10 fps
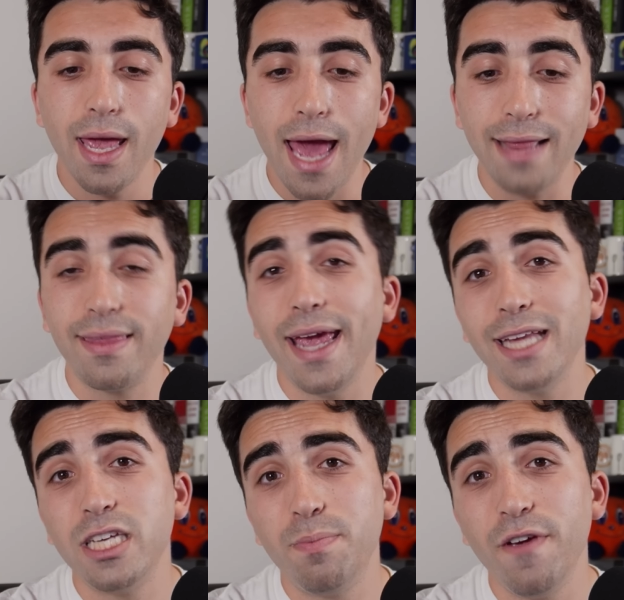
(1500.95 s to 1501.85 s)
At the A
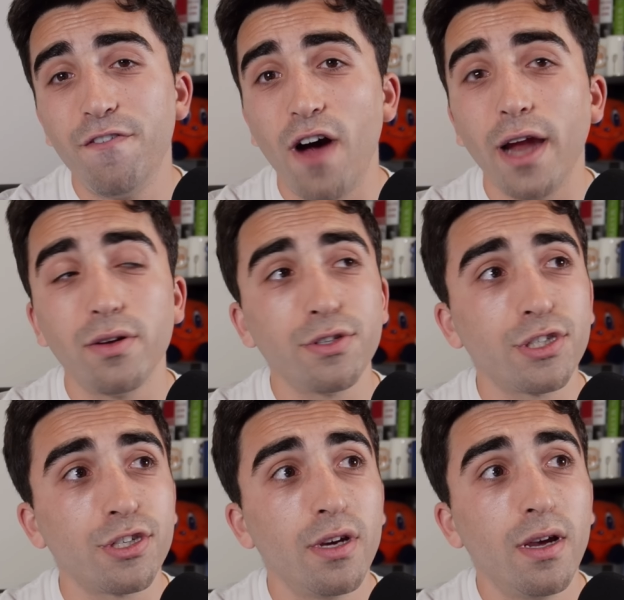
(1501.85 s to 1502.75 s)
T P
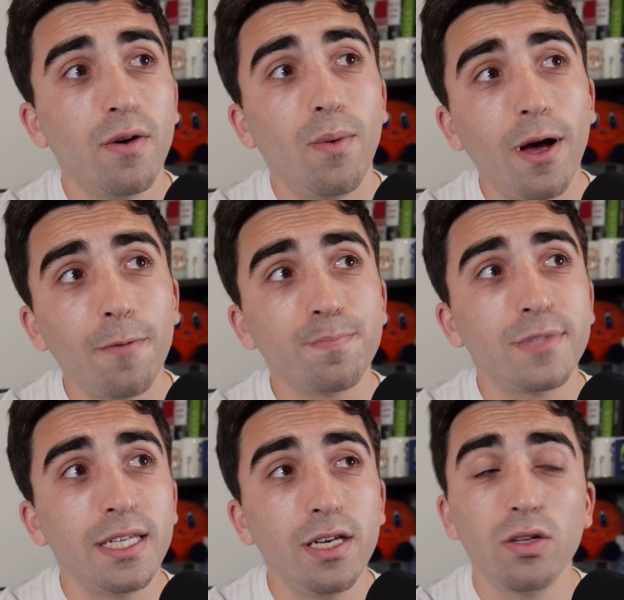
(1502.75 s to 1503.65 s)
Finals, well,
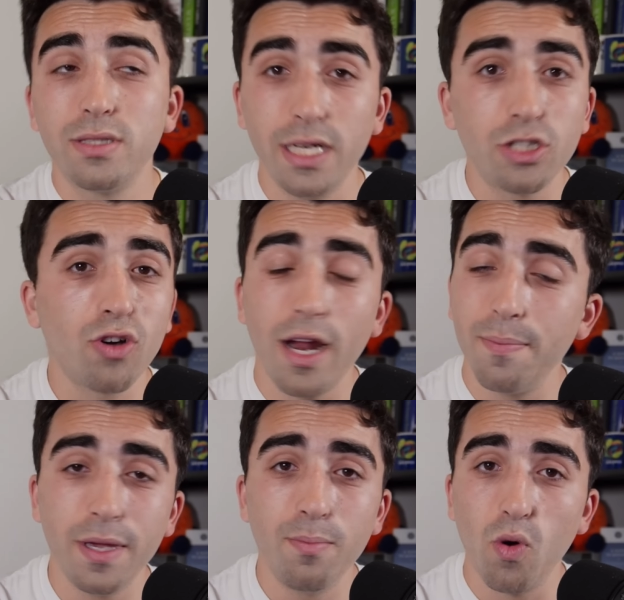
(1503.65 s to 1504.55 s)
Daniil did try to be more